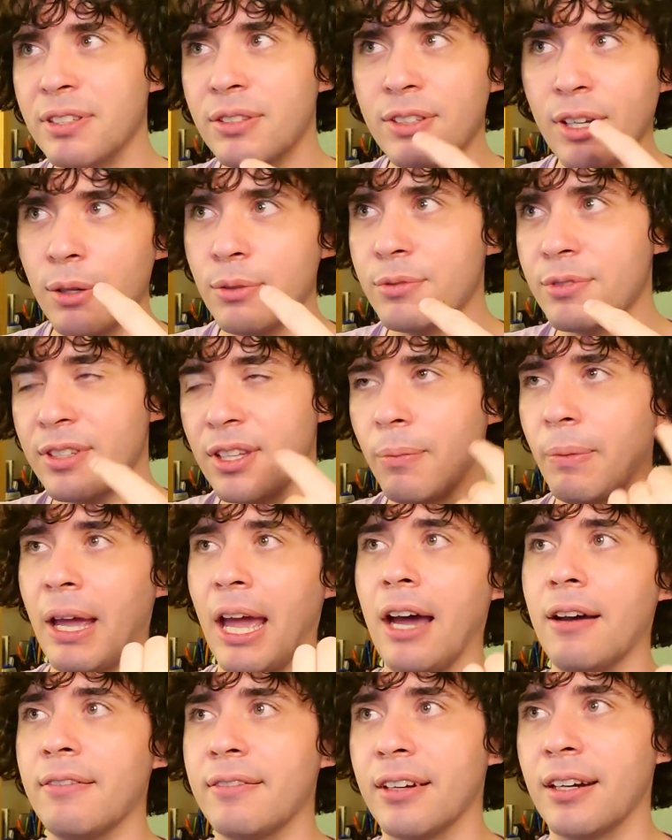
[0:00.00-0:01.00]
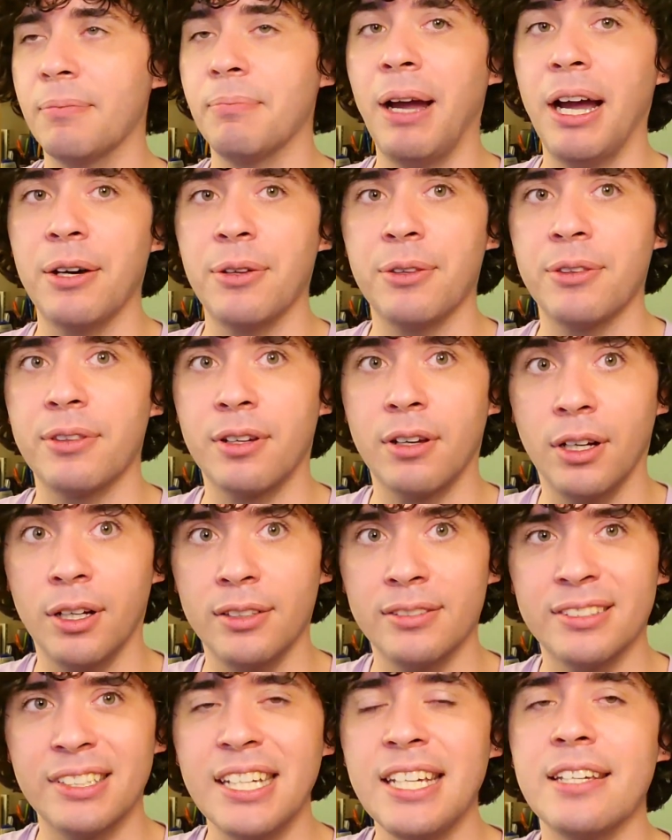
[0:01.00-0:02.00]
stones that we have in our mouth
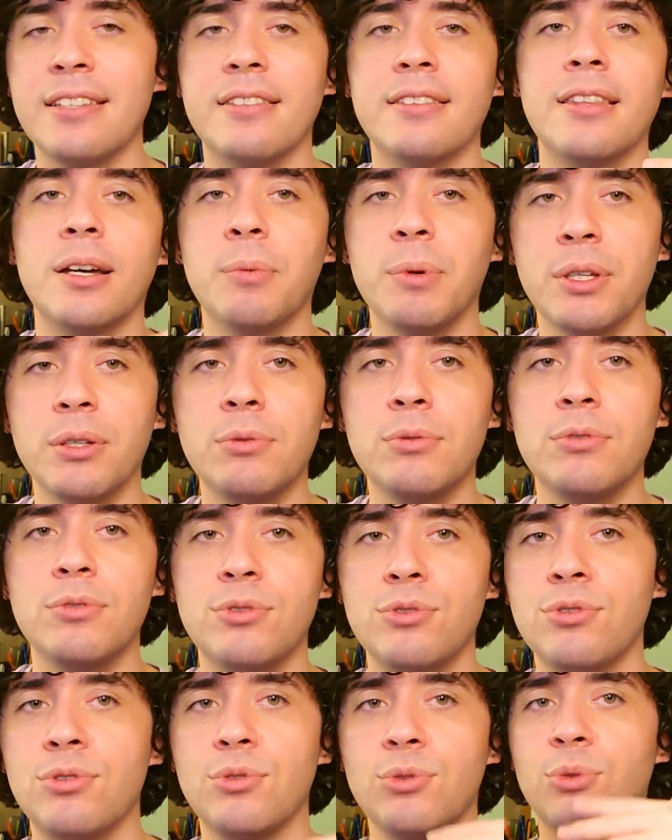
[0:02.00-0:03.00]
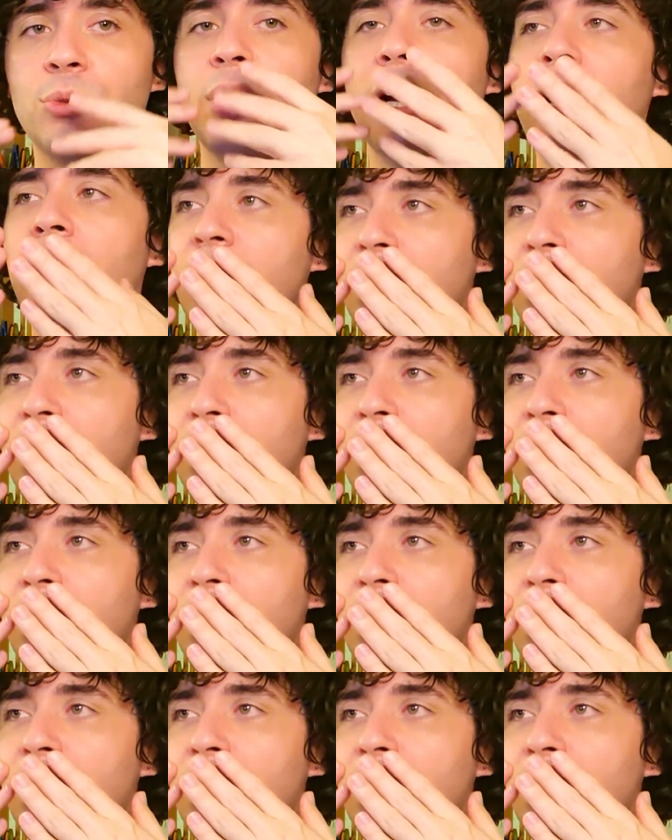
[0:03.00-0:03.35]
called teeth that we use to